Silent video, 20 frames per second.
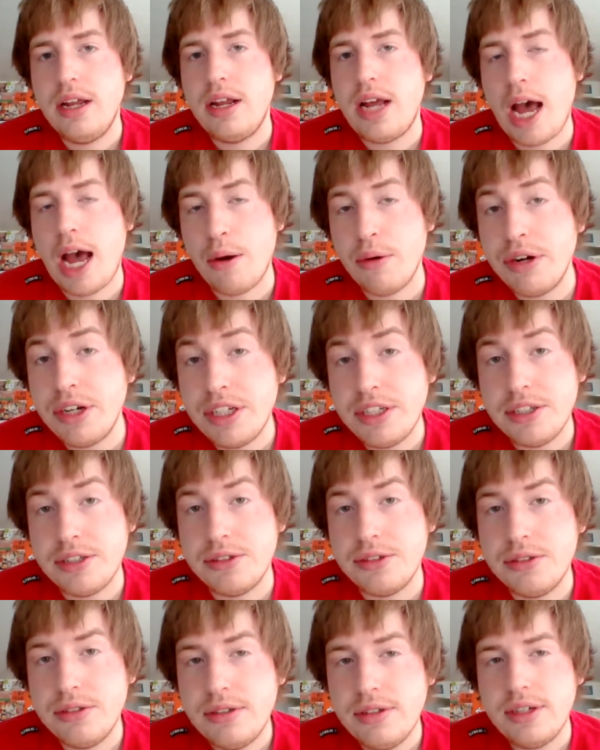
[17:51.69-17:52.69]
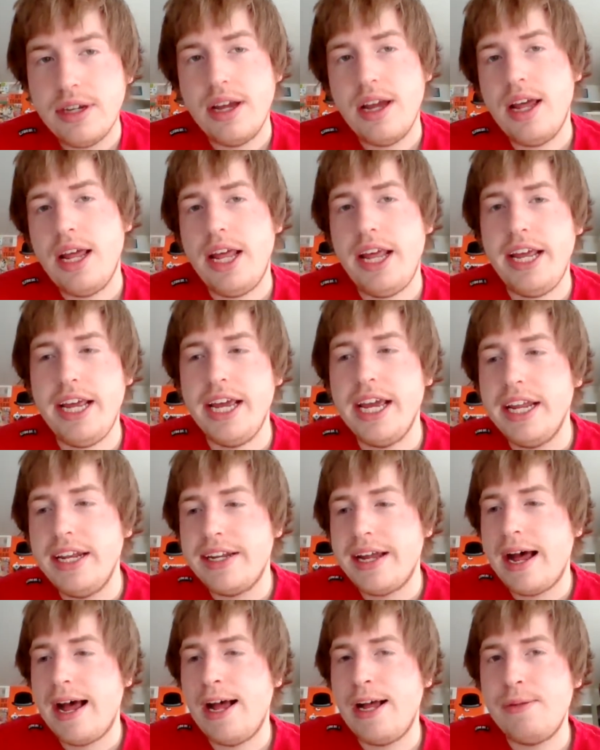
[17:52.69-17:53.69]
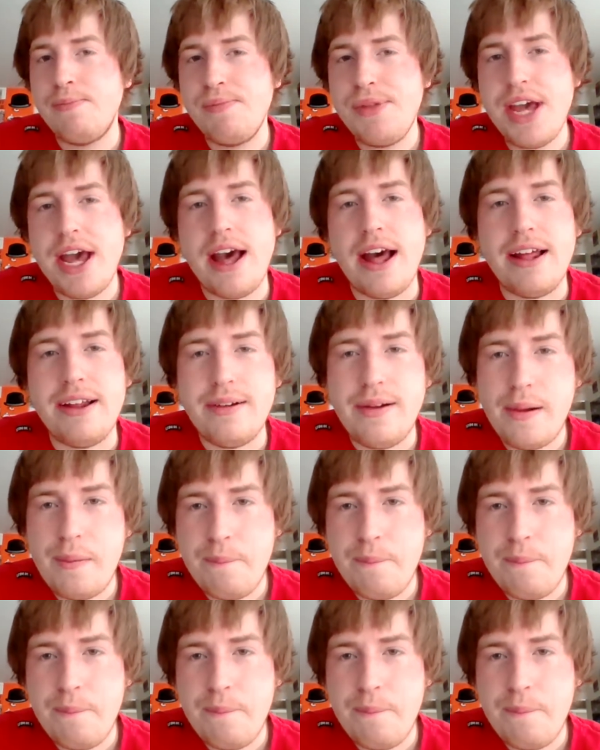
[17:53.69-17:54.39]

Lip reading: How are you? And I'm going